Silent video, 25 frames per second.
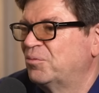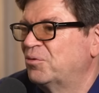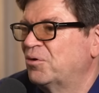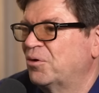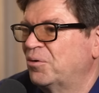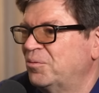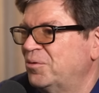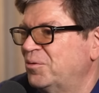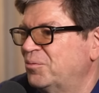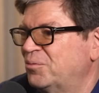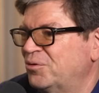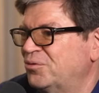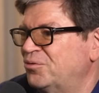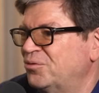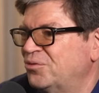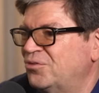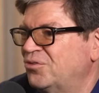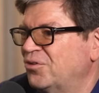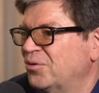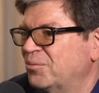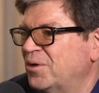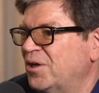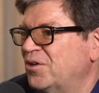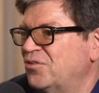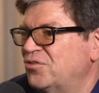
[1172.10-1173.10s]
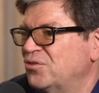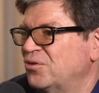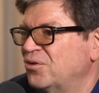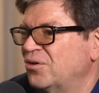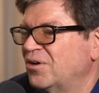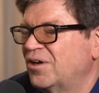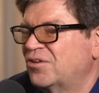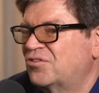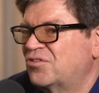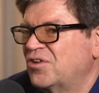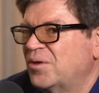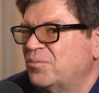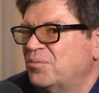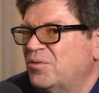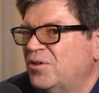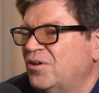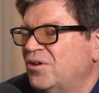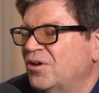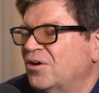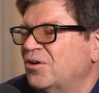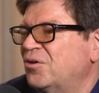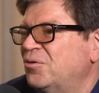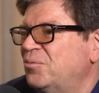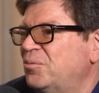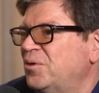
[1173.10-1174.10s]
probably produce some answer, except they're
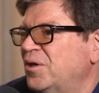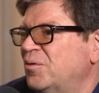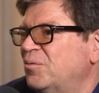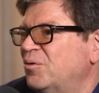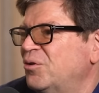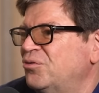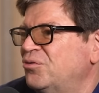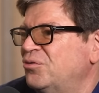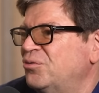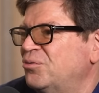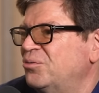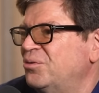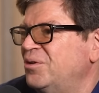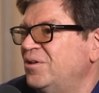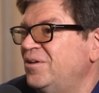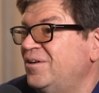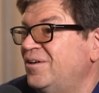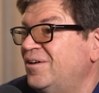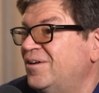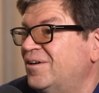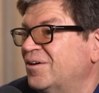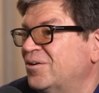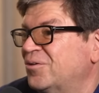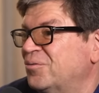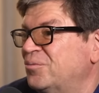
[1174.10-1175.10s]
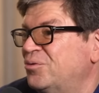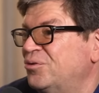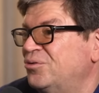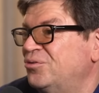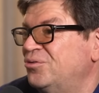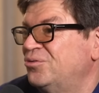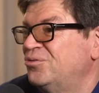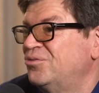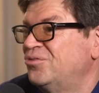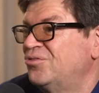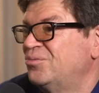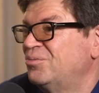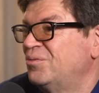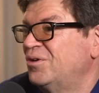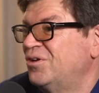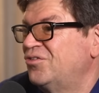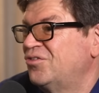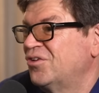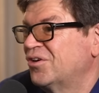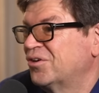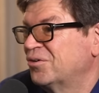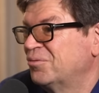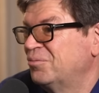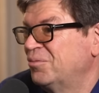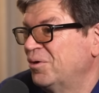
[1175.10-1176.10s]
not going to be able to really kind of produce
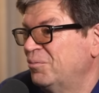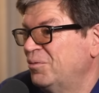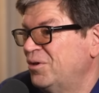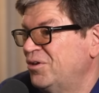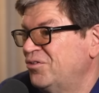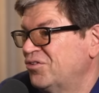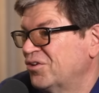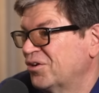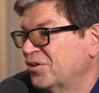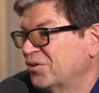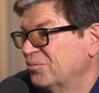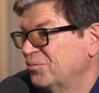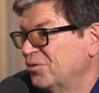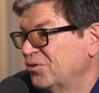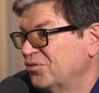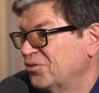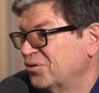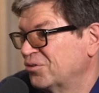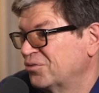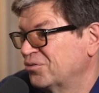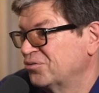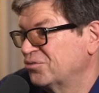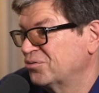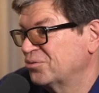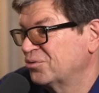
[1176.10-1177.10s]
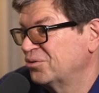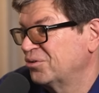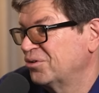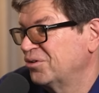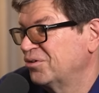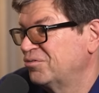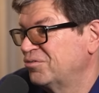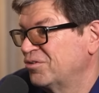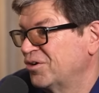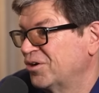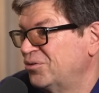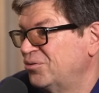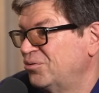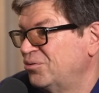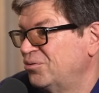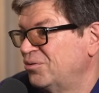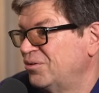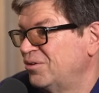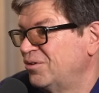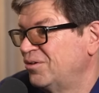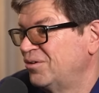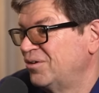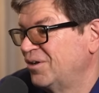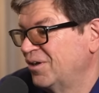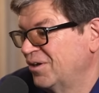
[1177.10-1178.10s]
millisecond by millisecond muscle control of how
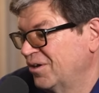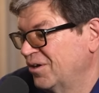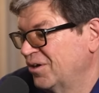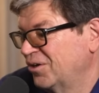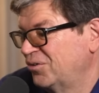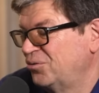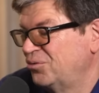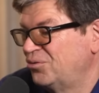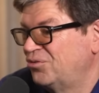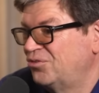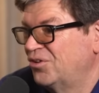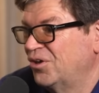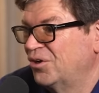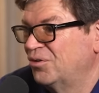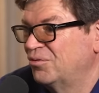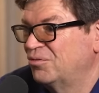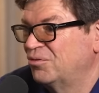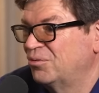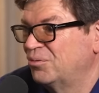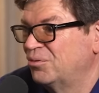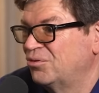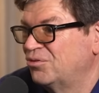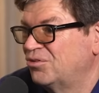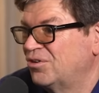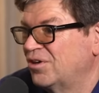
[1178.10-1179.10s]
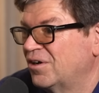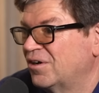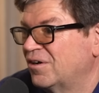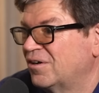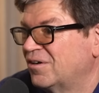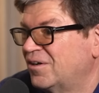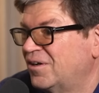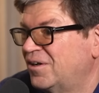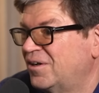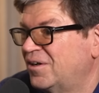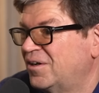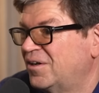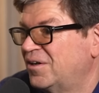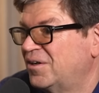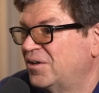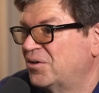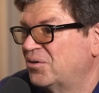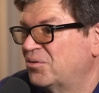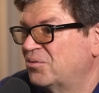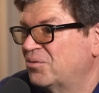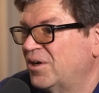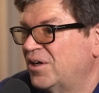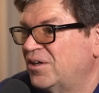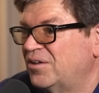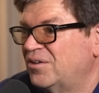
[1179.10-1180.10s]
you how you stand up from your chair, mm -hmm.
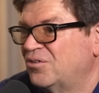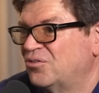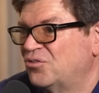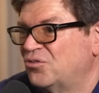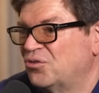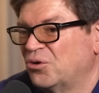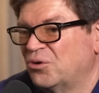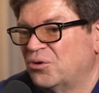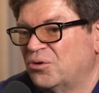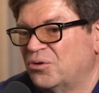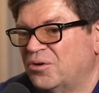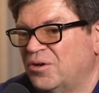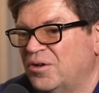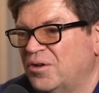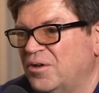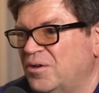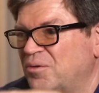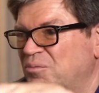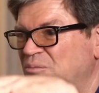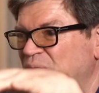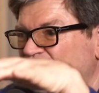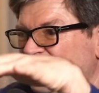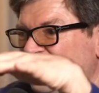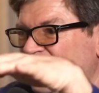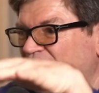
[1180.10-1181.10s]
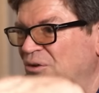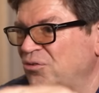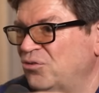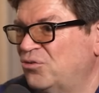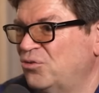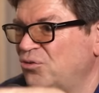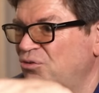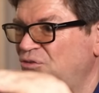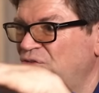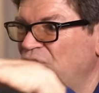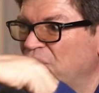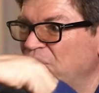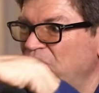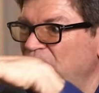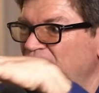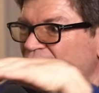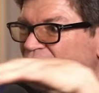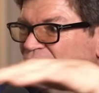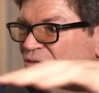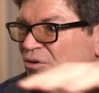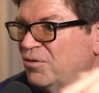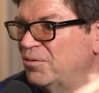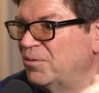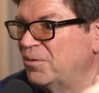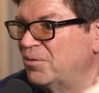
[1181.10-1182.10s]
right? So, but down to some
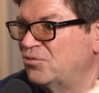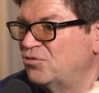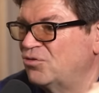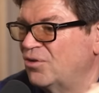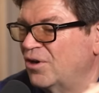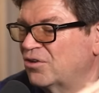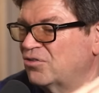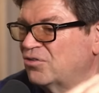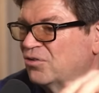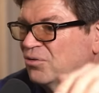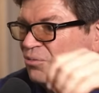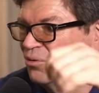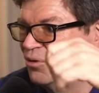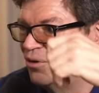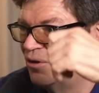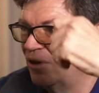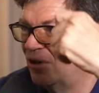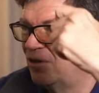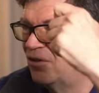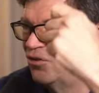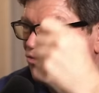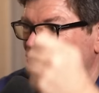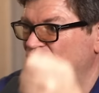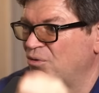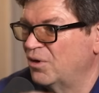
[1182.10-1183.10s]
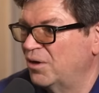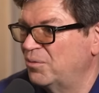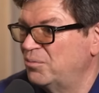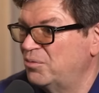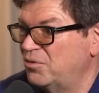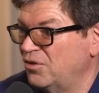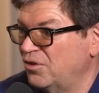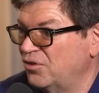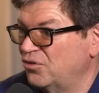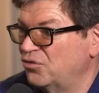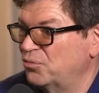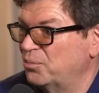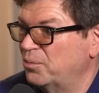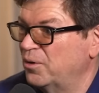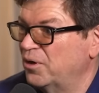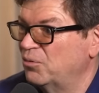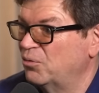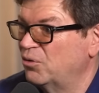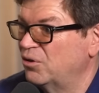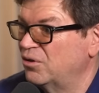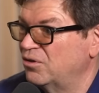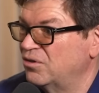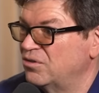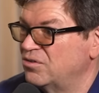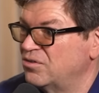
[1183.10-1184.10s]
level of abstraction where you can describe things by
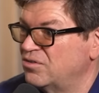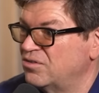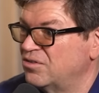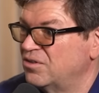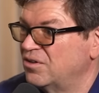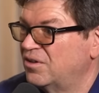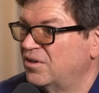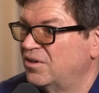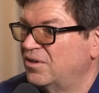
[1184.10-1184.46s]
words,